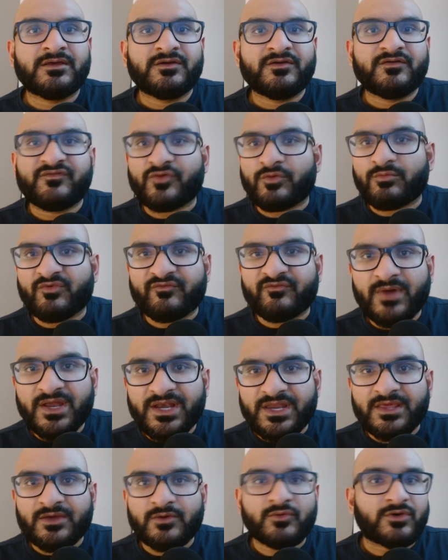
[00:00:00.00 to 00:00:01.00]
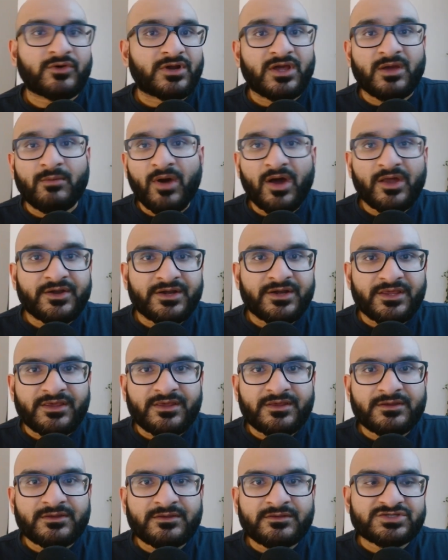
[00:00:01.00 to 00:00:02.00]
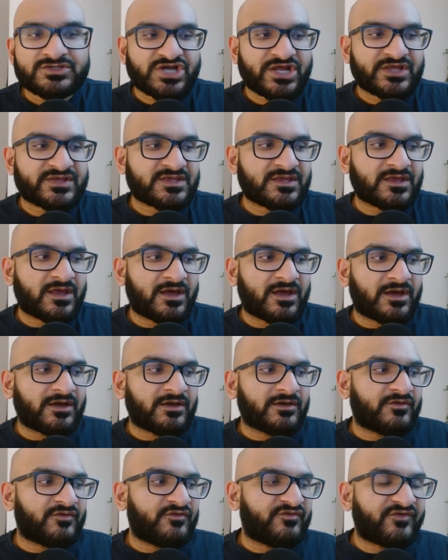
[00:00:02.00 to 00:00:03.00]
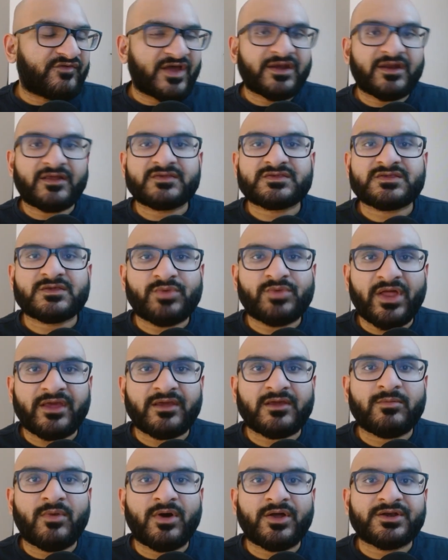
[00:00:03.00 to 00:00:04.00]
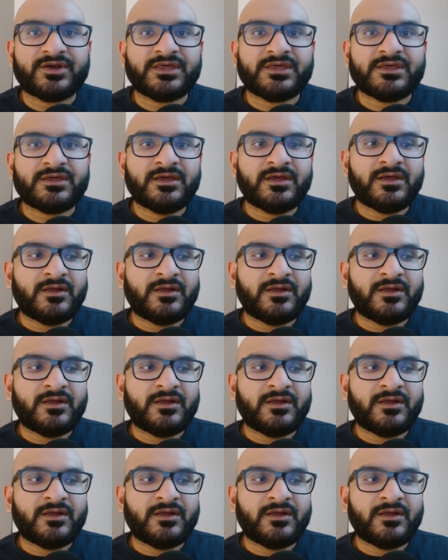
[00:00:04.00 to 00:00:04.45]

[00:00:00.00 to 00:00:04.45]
form of money or commodity chasing a finite supply commodity,